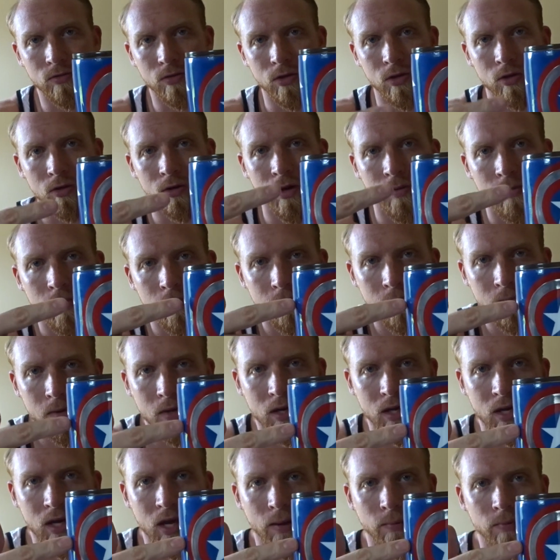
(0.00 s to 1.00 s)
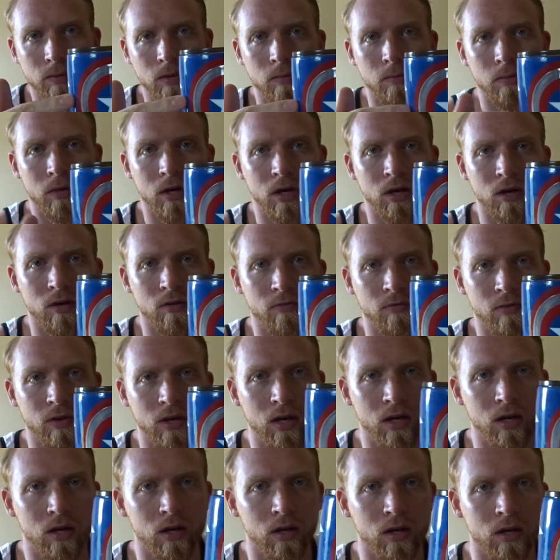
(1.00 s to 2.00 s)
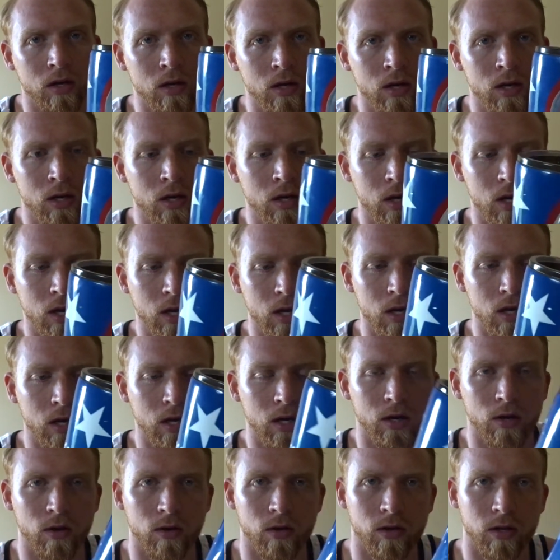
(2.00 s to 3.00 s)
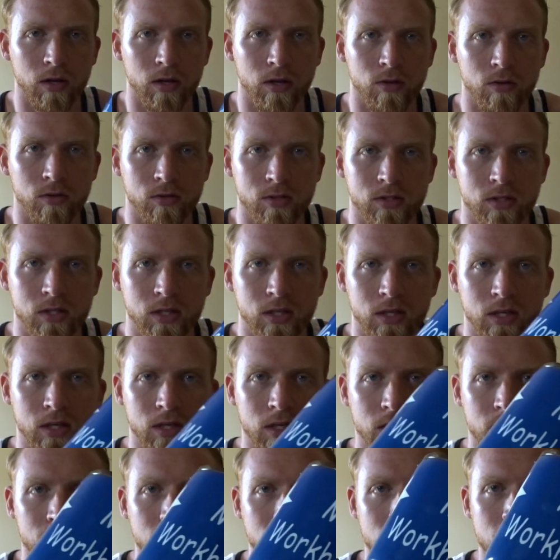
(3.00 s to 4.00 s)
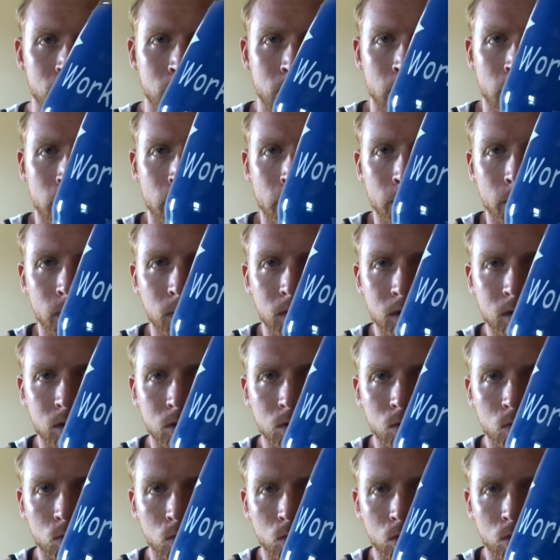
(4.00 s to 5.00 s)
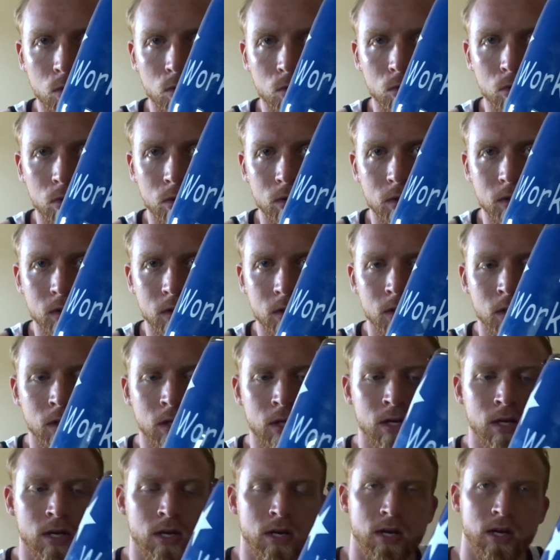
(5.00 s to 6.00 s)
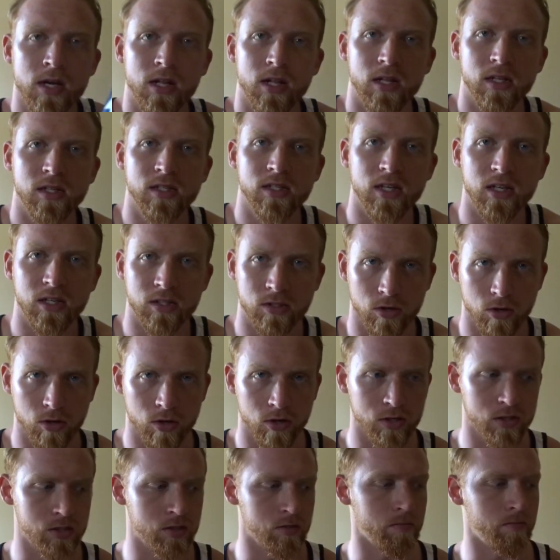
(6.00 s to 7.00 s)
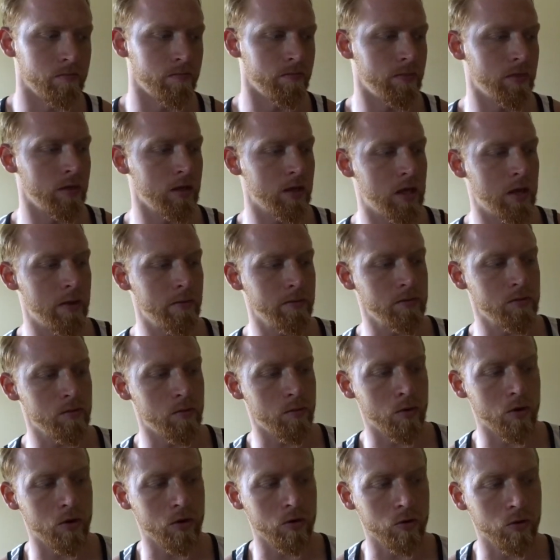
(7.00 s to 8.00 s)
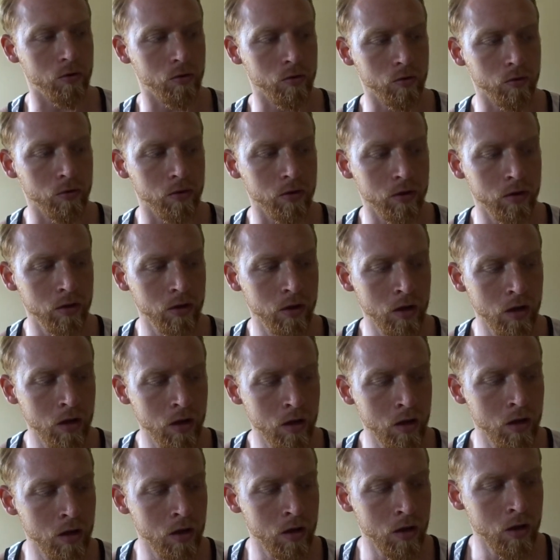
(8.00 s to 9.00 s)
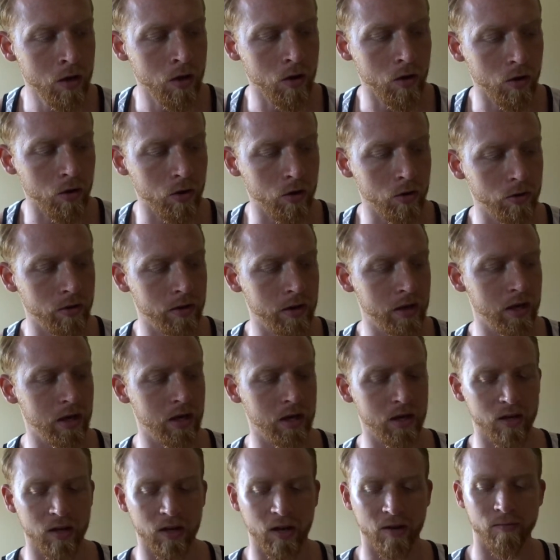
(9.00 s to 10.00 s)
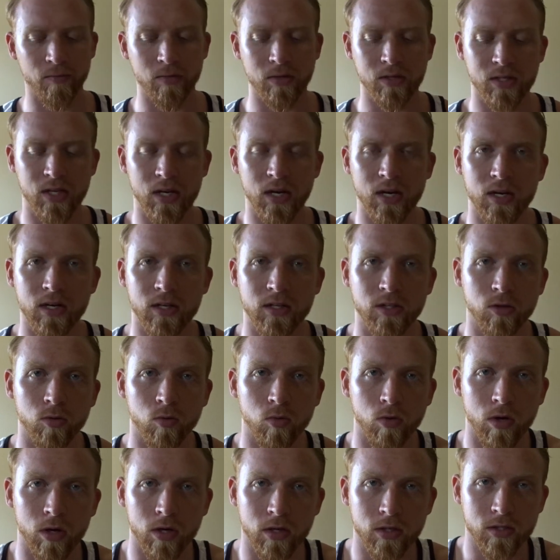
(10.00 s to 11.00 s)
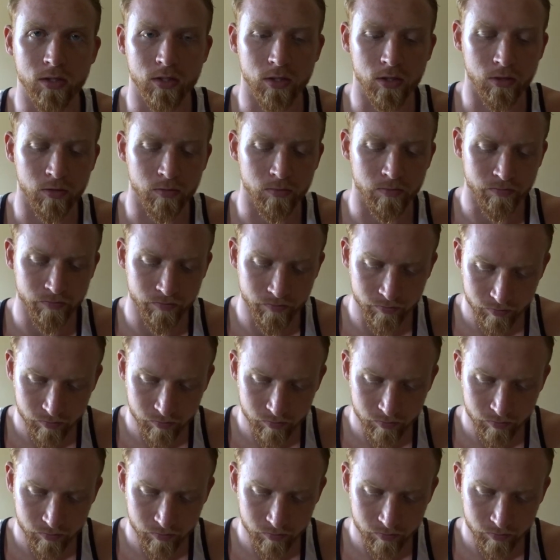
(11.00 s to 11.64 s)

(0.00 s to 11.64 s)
don't know, I'm a big Captain America fan, and on the other side, Mr. Workhorse. This thing's awesome. Keeps my water cold all day. I've been taking it to work, so